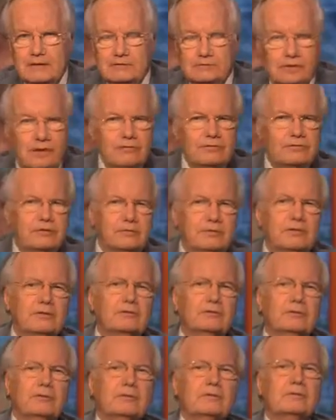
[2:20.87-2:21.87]
Just to be
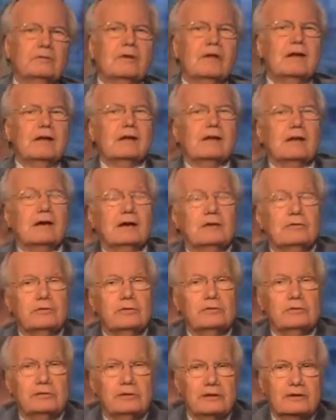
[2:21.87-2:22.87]
certain
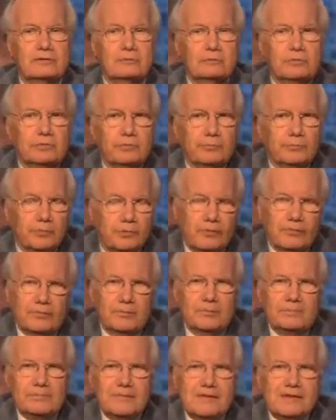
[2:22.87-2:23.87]
Congress sticks with the
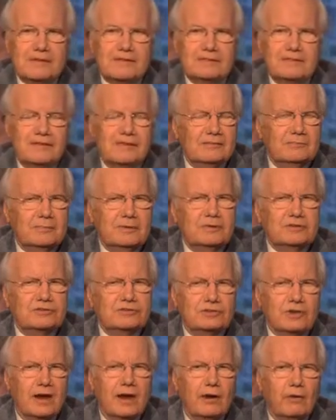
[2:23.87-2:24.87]
program, they've been
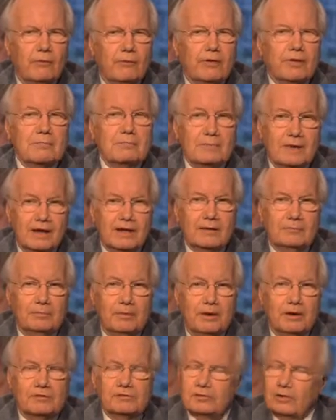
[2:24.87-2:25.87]
showering
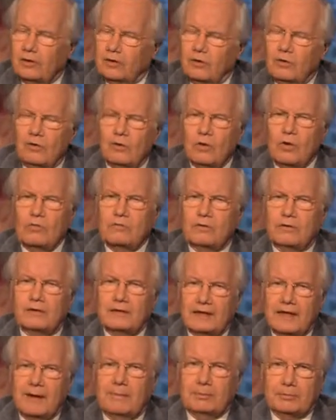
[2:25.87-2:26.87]
megabucks all over
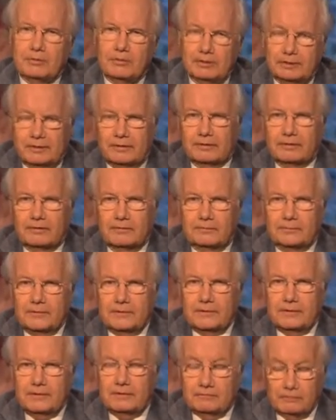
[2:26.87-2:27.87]
Capitol Hill.
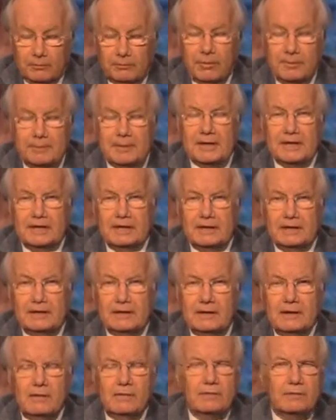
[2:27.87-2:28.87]
From the beginning,
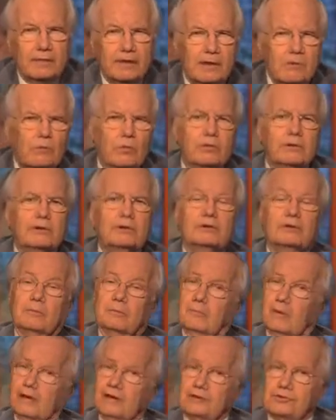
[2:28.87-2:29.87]
they wanted to
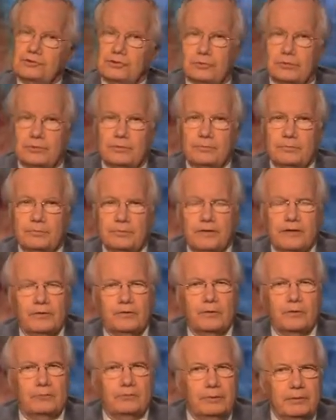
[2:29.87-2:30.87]
make sure
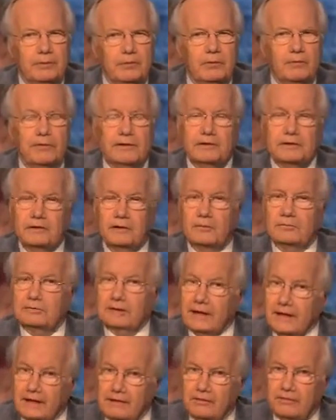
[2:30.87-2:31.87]
that the bill that
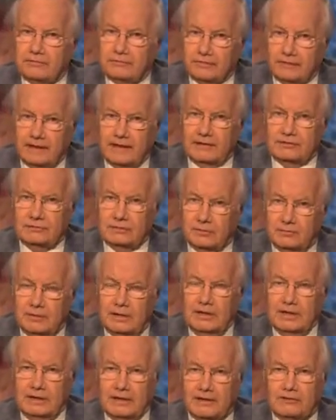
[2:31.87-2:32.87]
comes out of the Finance
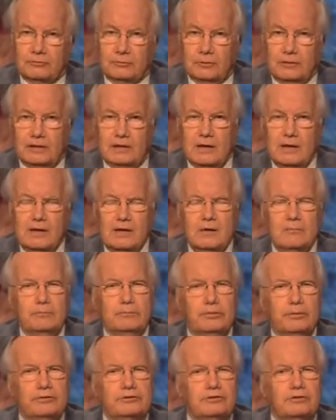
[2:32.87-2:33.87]
Committee next week
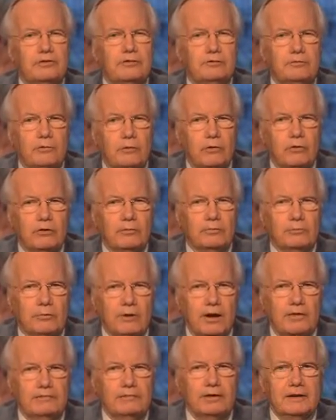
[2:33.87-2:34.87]
puts
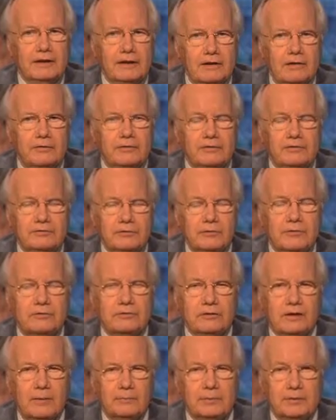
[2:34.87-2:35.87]
for-profit health
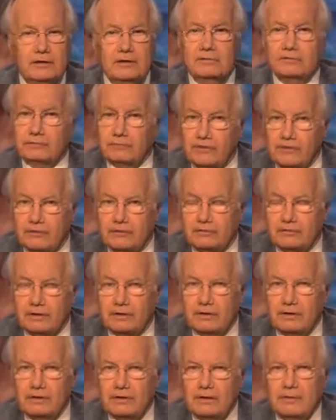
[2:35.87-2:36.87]
insurance companies first
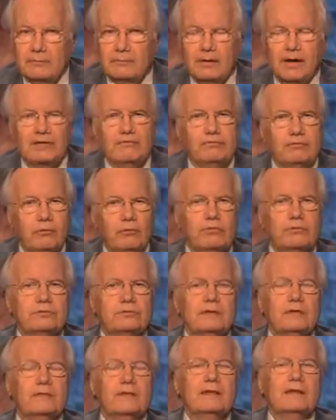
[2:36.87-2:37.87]
by
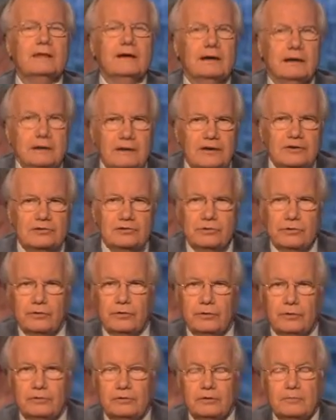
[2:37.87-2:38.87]
forcing the
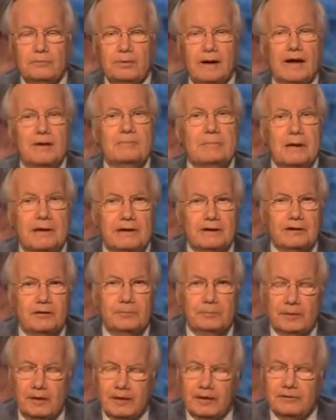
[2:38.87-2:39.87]
uninsured to buy
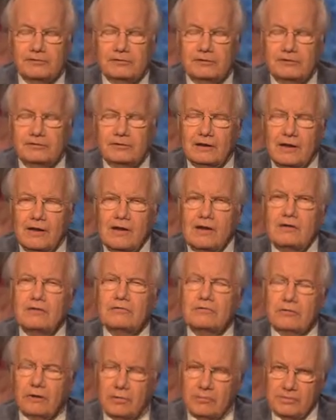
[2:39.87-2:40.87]
medical policies
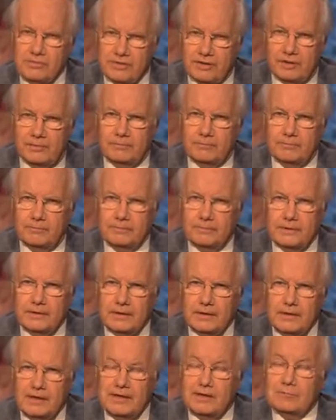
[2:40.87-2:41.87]
from them.
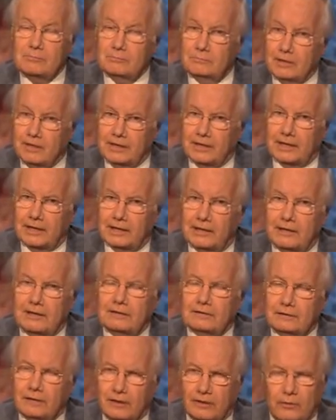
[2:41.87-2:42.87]
Money
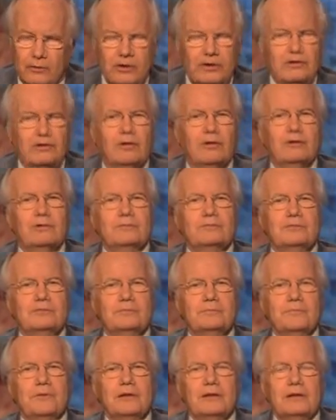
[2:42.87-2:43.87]
not only talks,
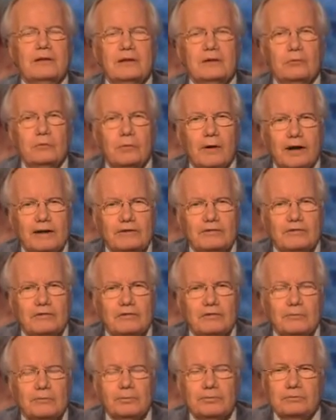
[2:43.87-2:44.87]
it writes
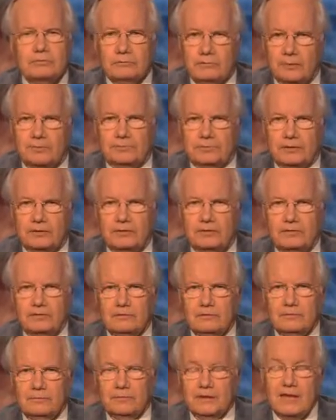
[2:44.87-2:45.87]
the
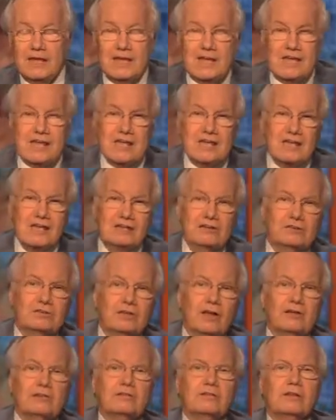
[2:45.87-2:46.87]
prescriptions. In
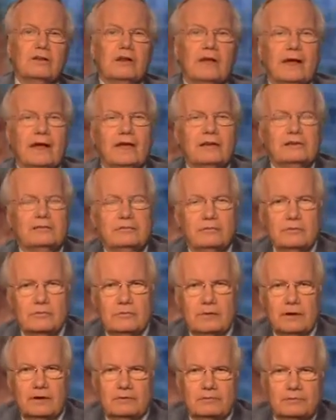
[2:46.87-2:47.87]
just the last few
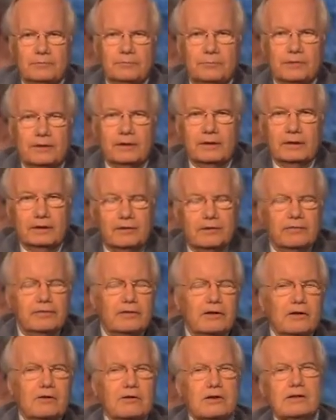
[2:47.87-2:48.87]
months, the
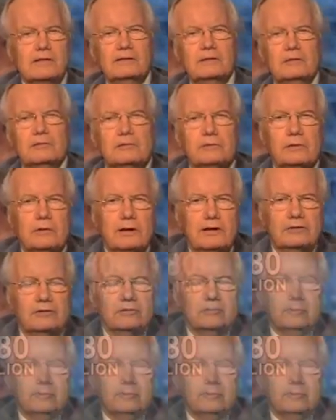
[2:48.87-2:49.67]
healthcare industry has